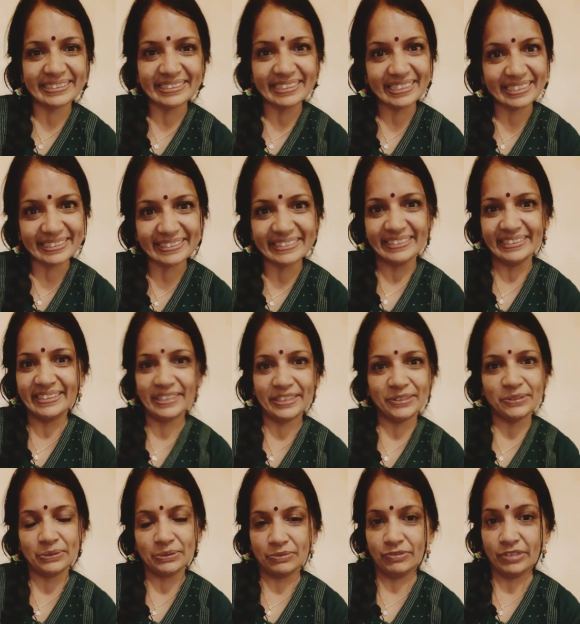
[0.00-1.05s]
That's really
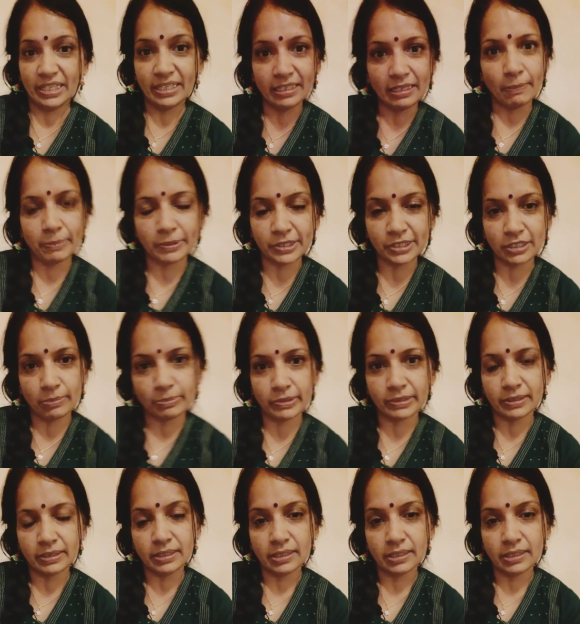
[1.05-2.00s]
good. Very appreciable.